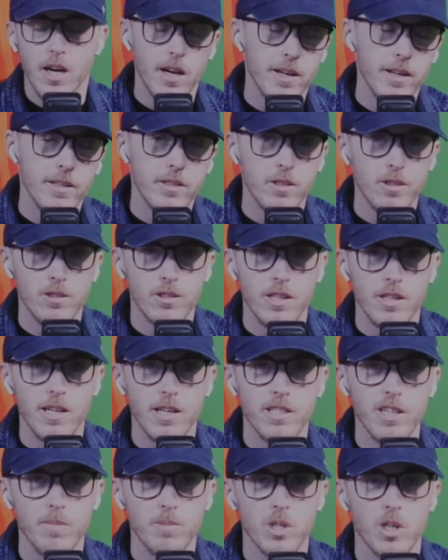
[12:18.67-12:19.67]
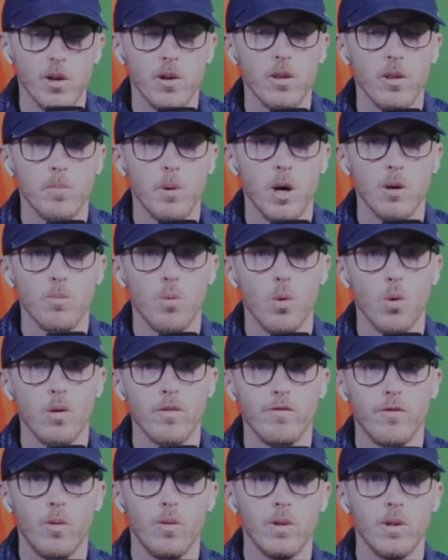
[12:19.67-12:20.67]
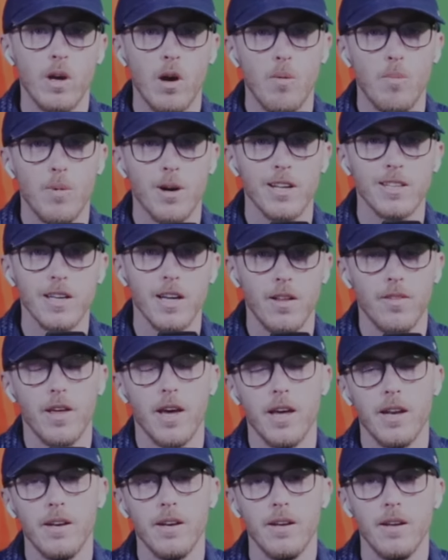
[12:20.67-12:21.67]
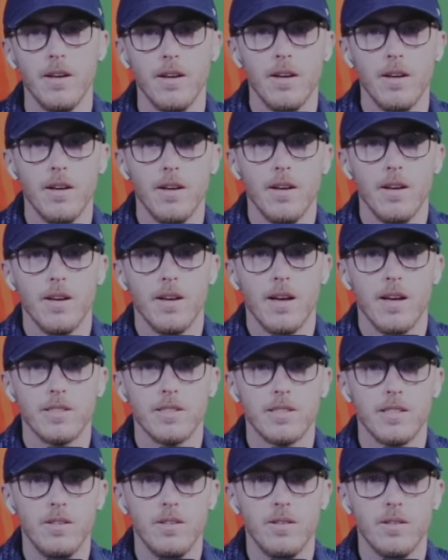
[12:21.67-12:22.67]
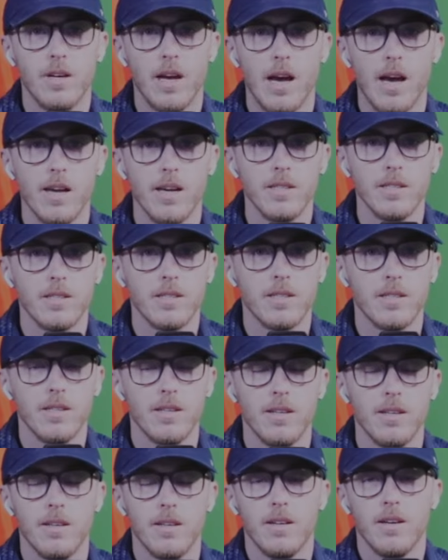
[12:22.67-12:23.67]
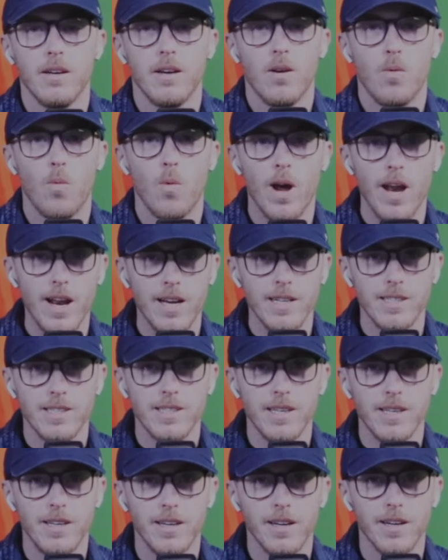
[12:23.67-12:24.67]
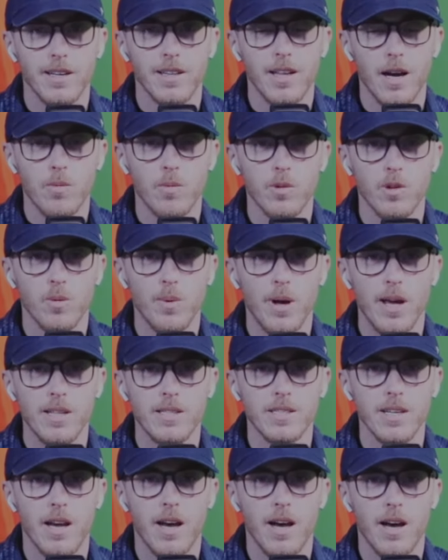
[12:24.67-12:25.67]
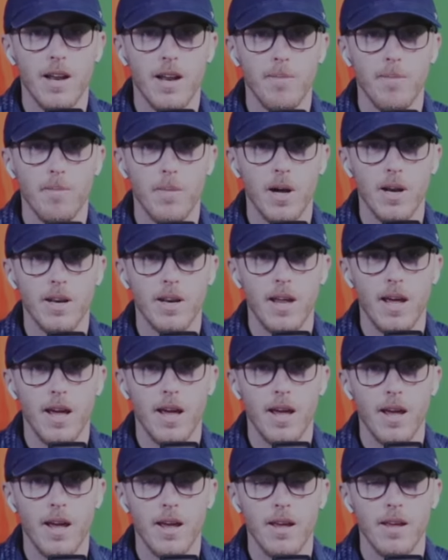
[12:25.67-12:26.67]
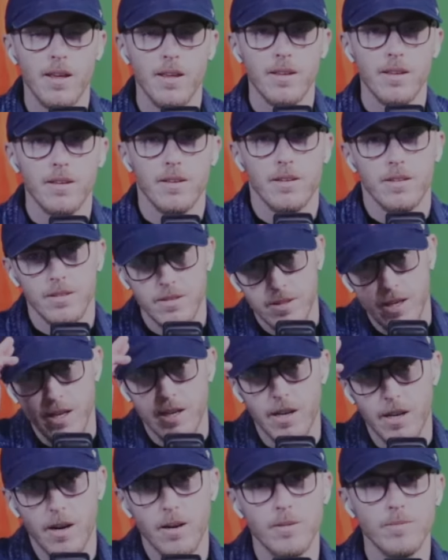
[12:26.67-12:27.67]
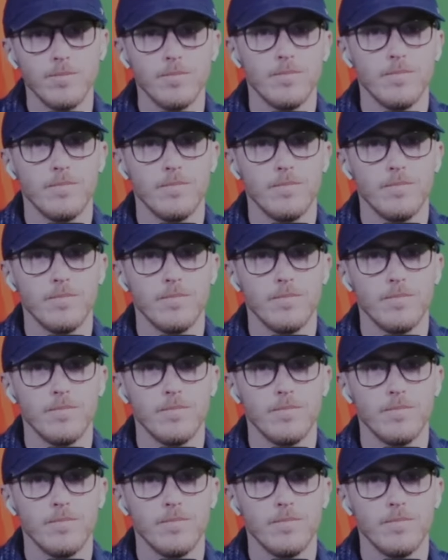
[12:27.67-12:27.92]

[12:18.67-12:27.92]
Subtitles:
on Tuesday's episode of the Puck Portfolio. But until then, I'll see you guys when I see you. Good luck with your bets on Monday. Take care.